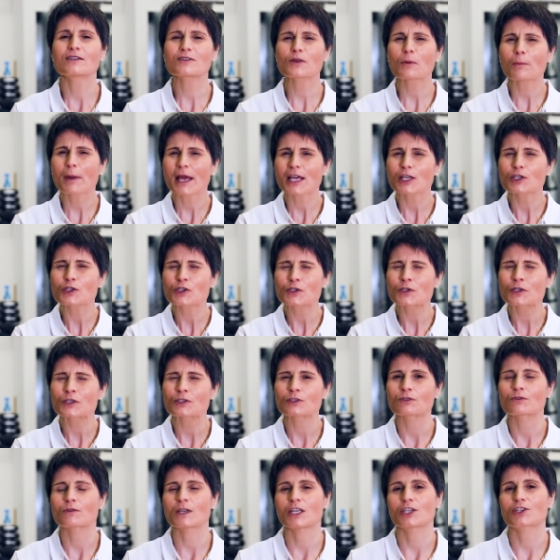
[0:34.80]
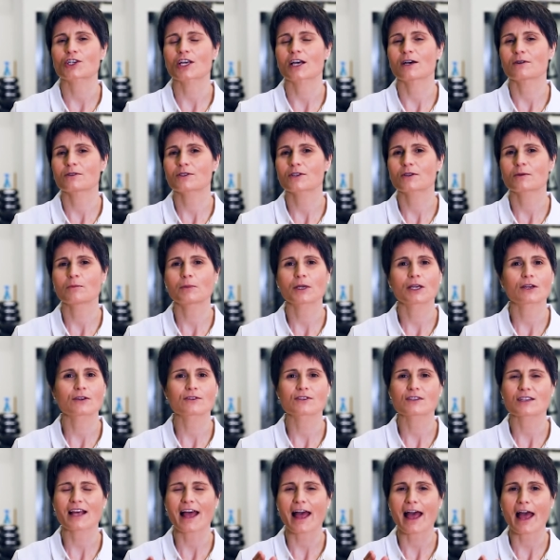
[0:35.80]
So make sure to reach out
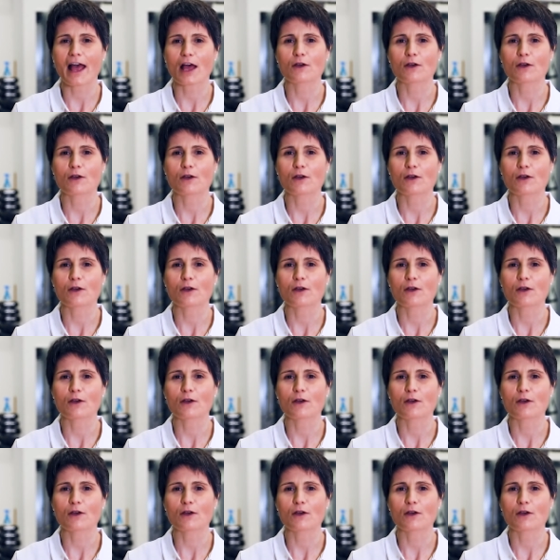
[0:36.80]
because